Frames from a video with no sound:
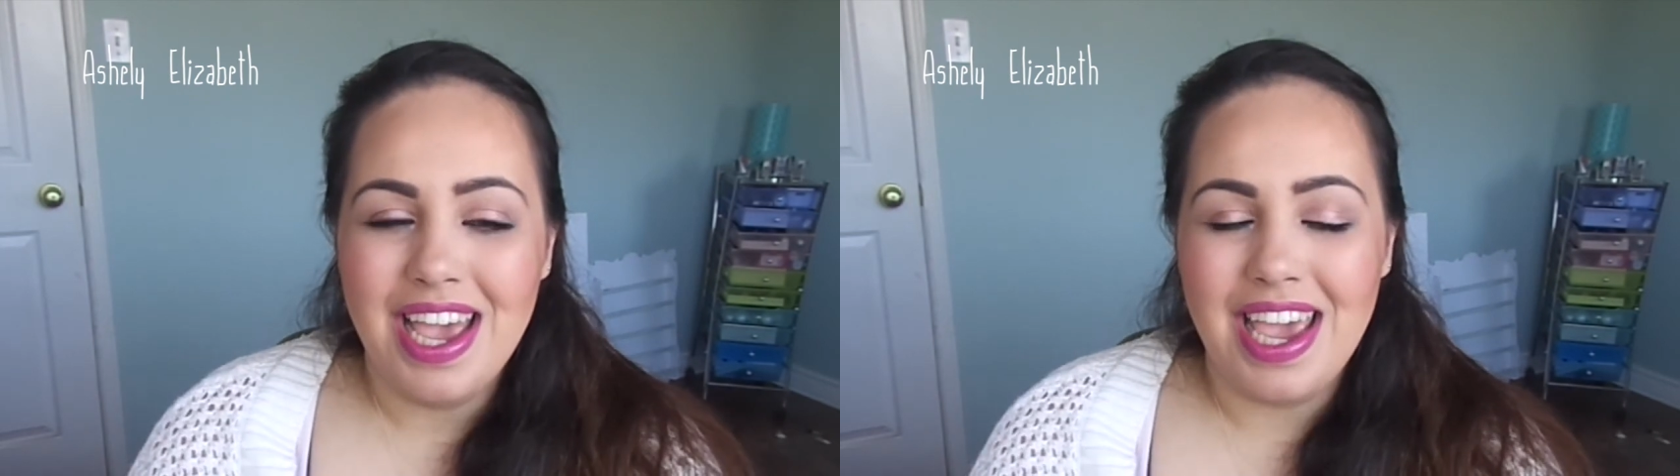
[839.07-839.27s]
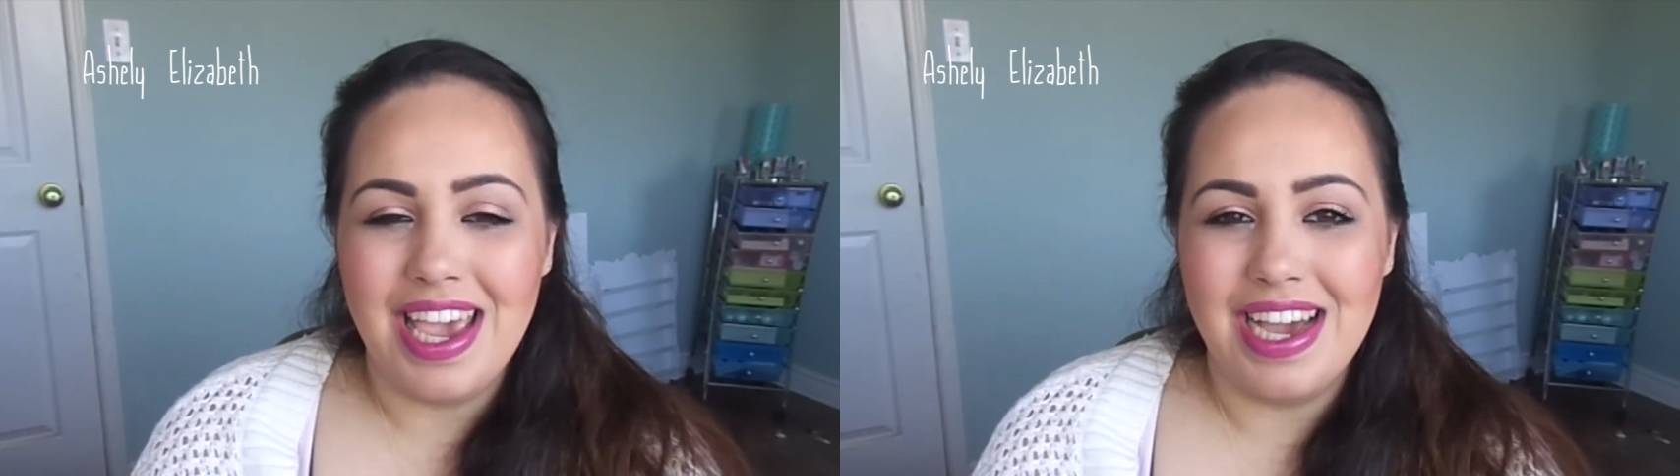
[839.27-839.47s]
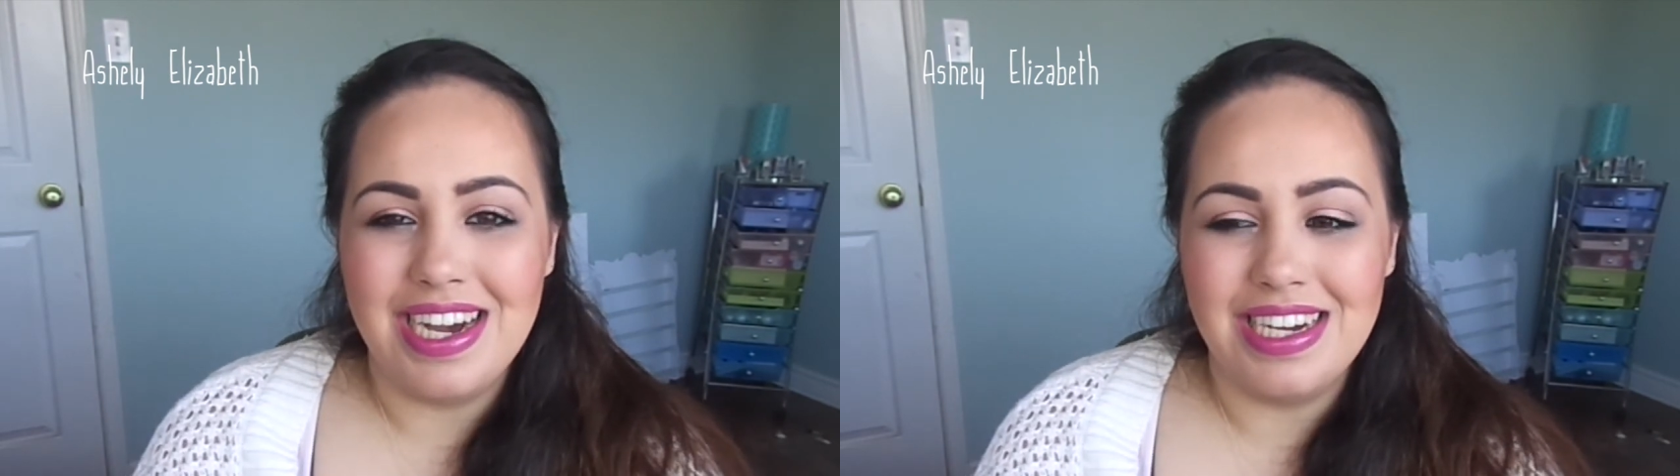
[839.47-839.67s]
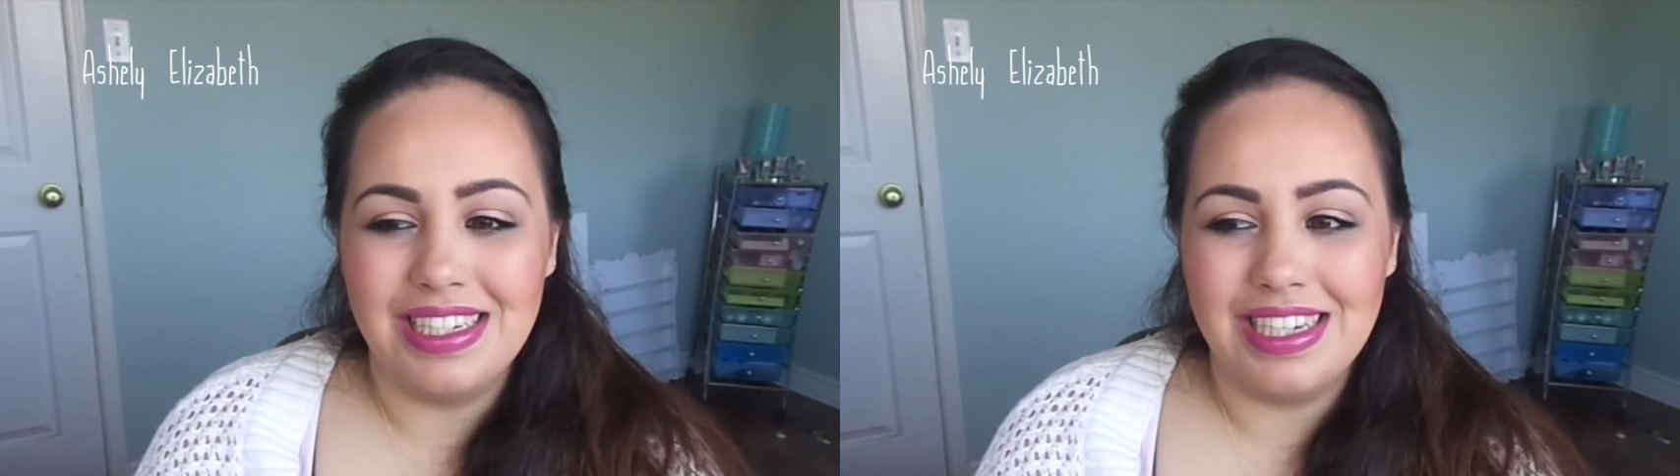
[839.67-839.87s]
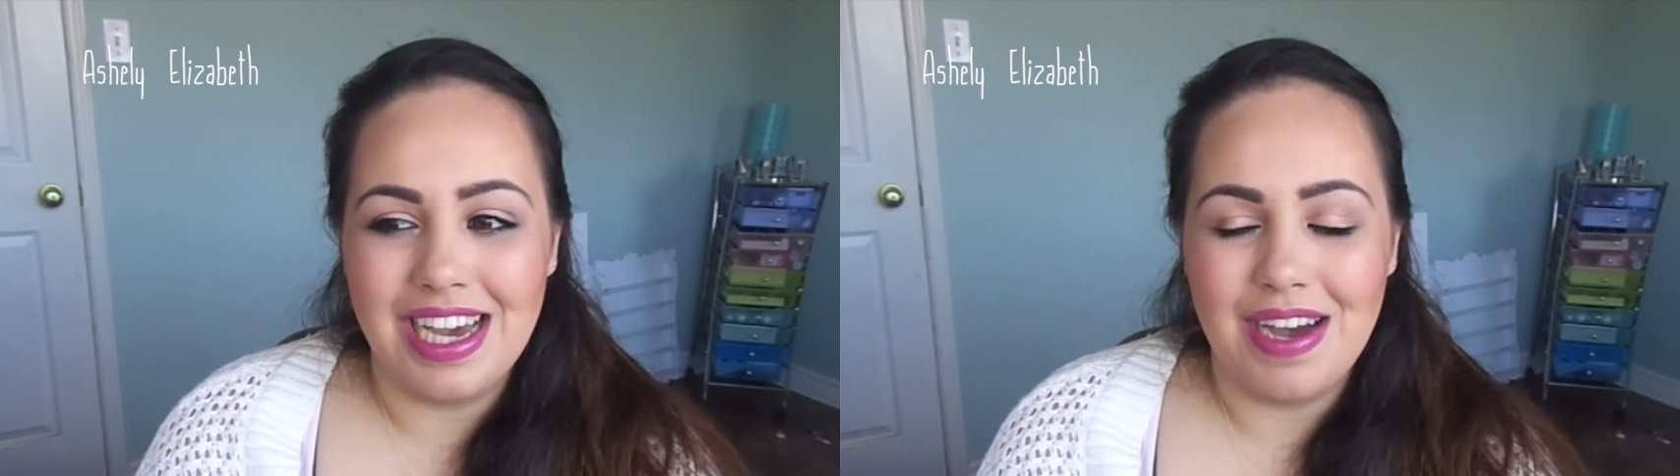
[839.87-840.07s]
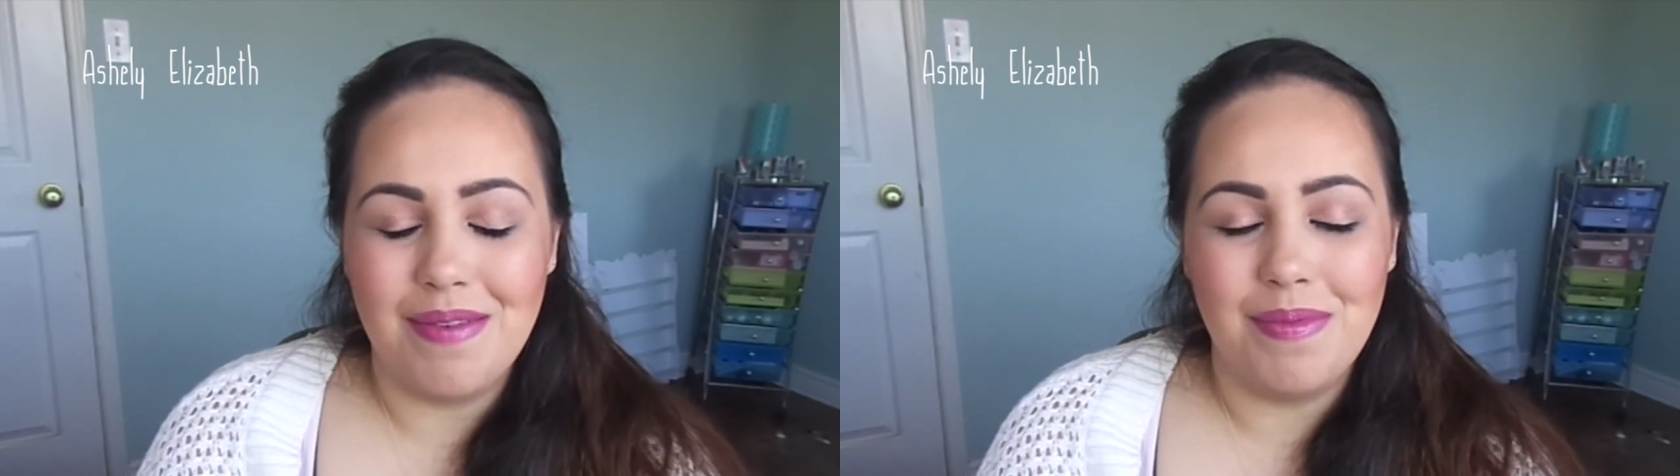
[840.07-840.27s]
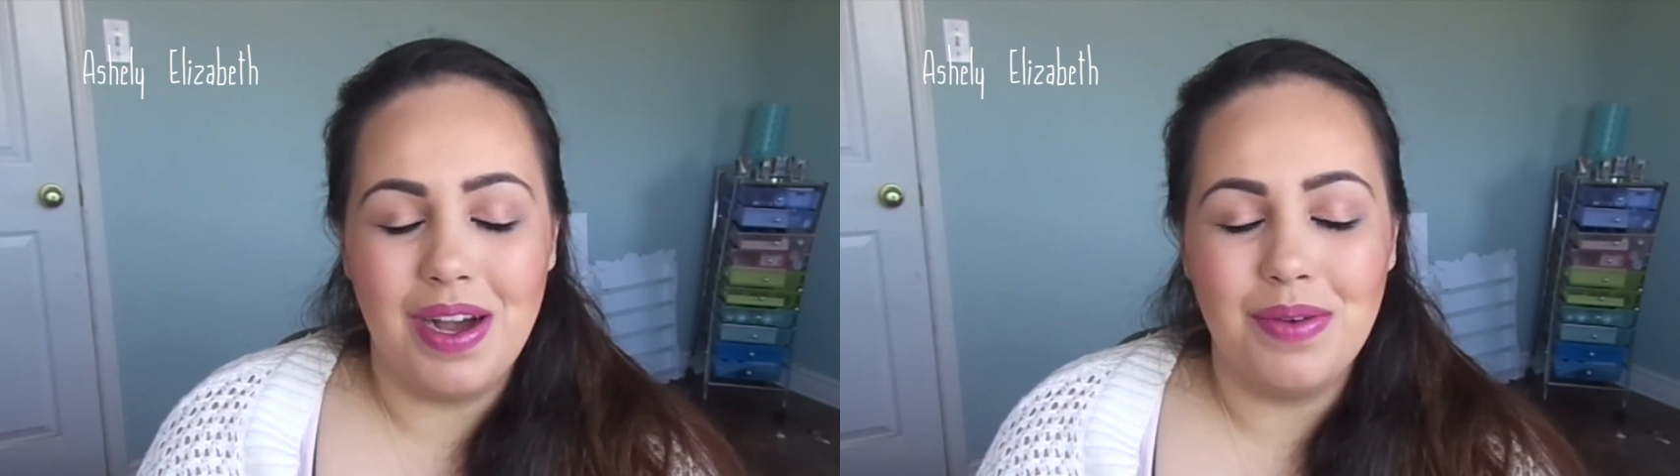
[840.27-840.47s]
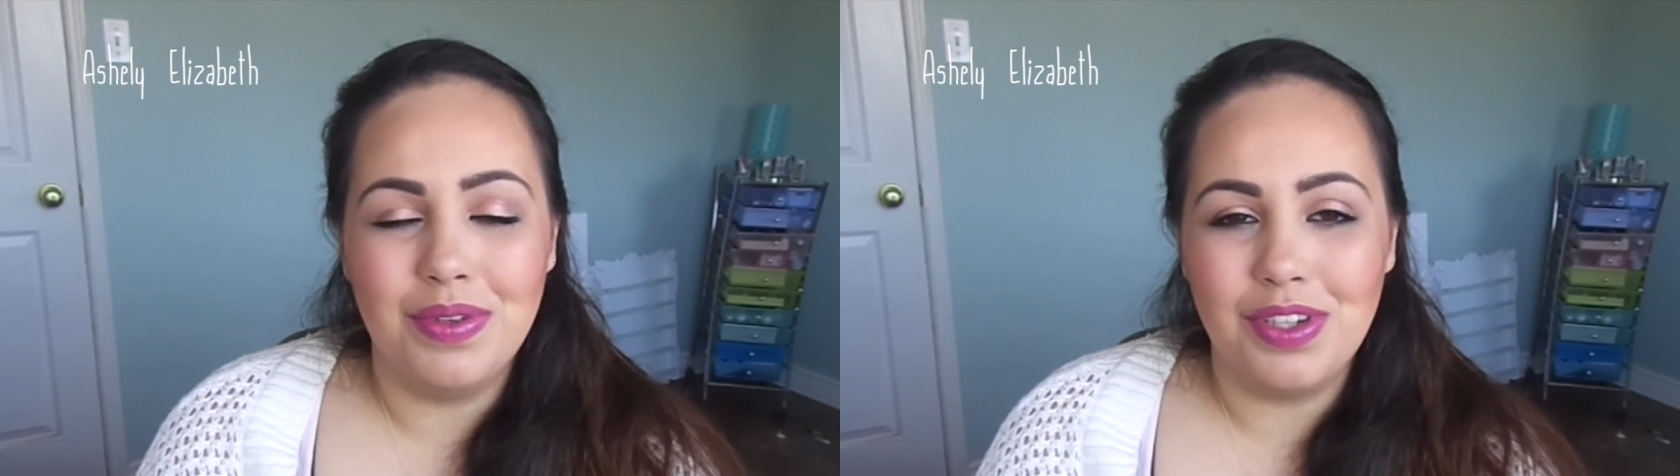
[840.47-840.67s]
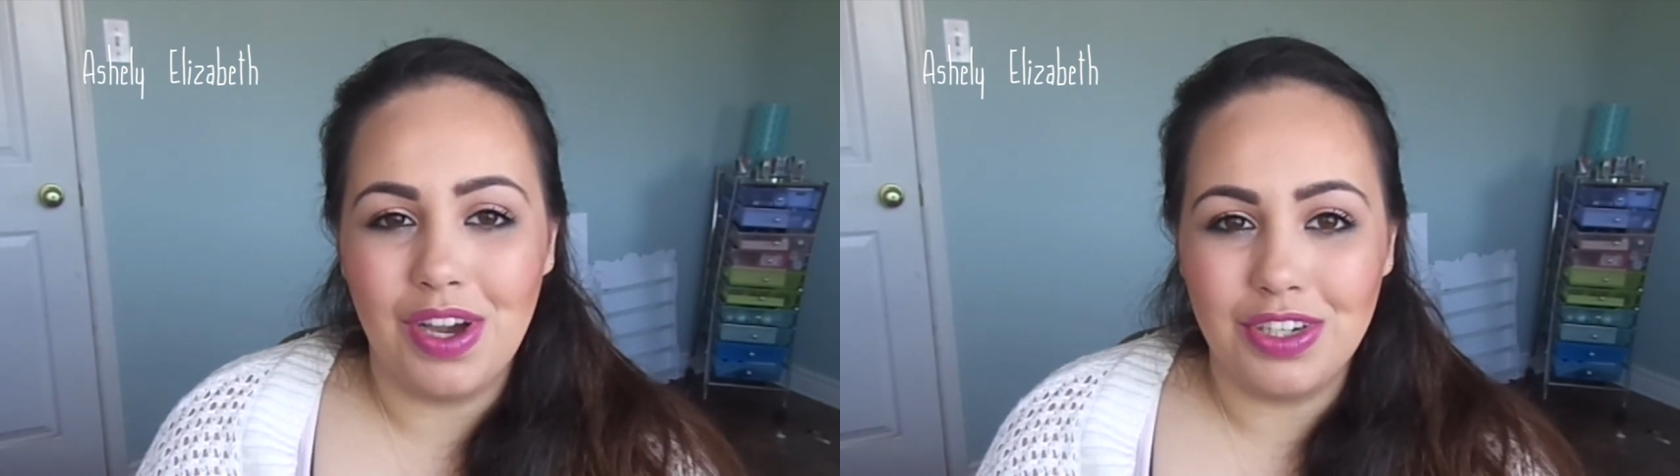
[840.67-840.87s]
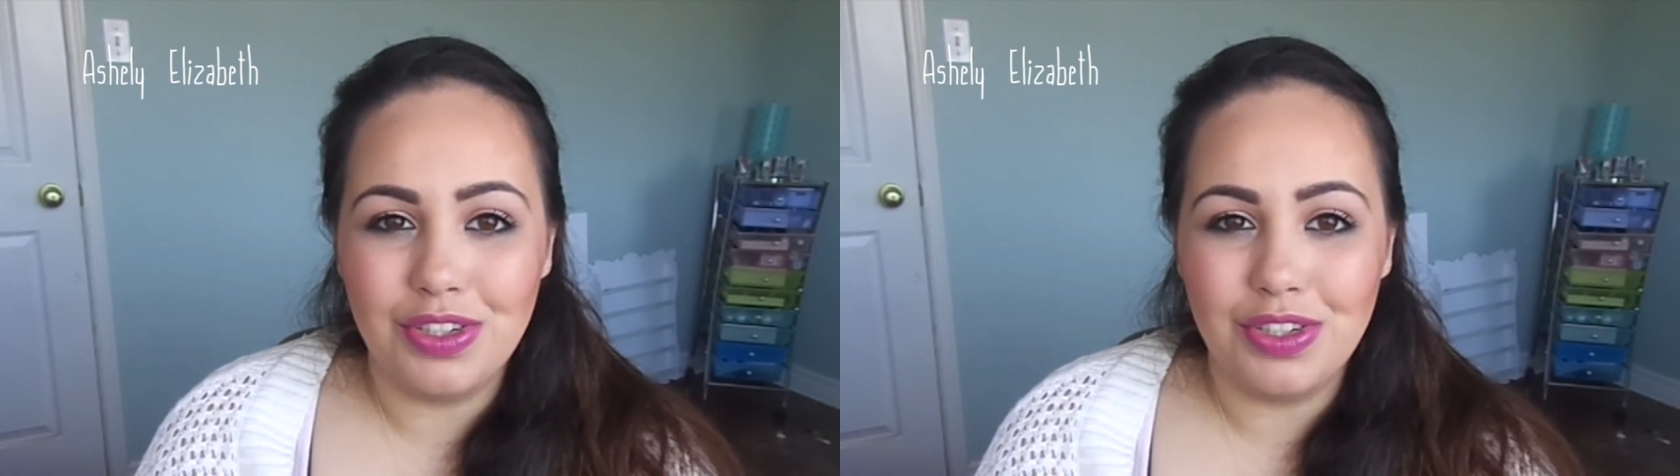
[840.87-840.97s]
And I will talk